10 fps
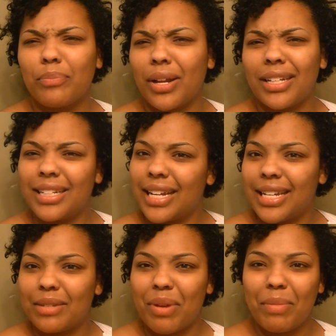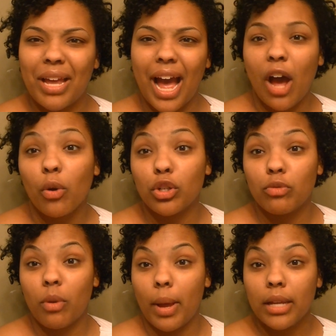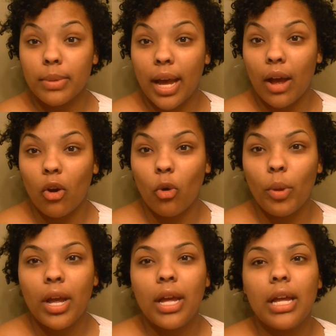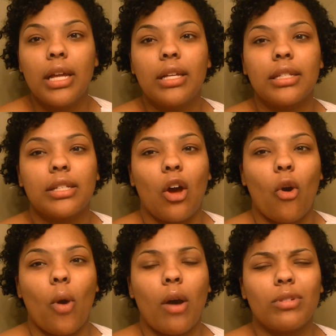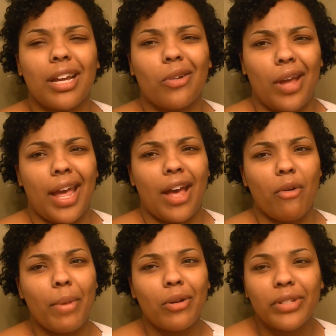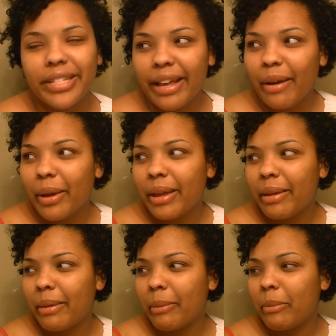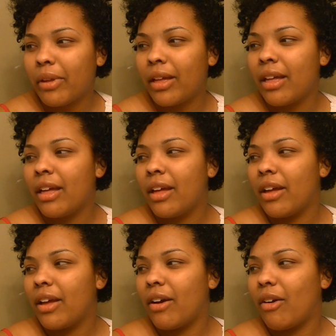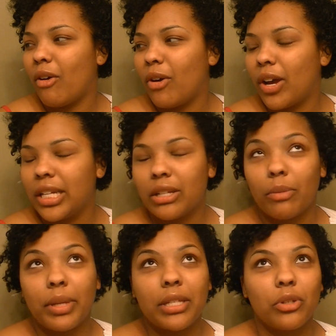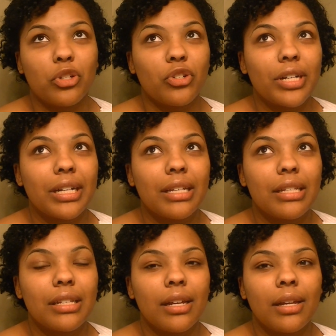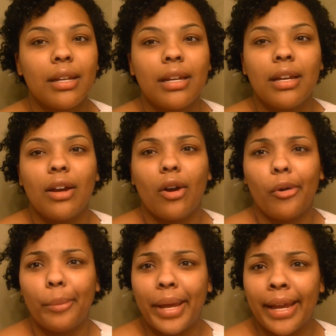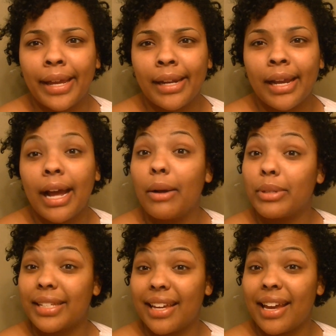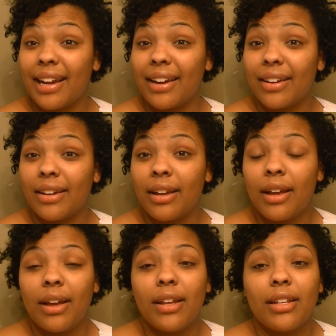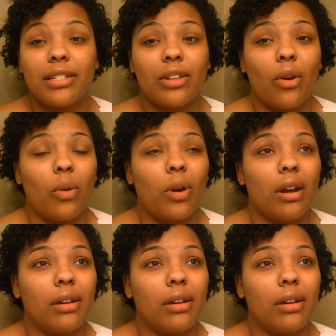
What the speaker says: probably took that test maybe an hour or 2 before my husband got home. So I was like, okay, how am I gonna tell him? Oh, he's gonna be so stressed. Oh man, I was scared. So